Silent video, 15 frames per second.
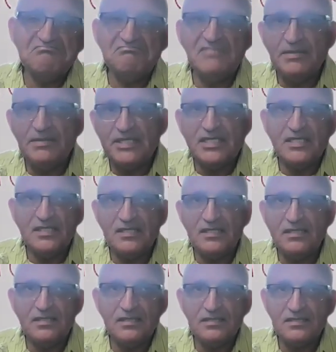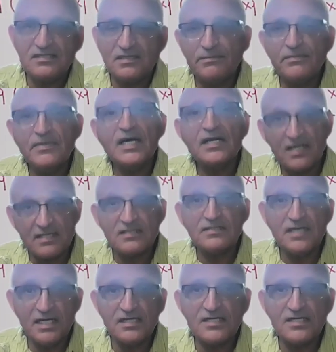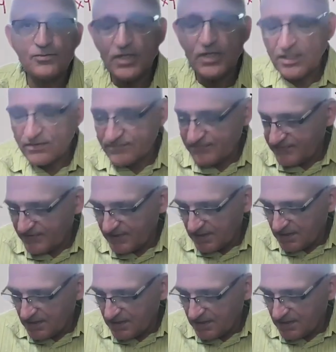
maybe some another way of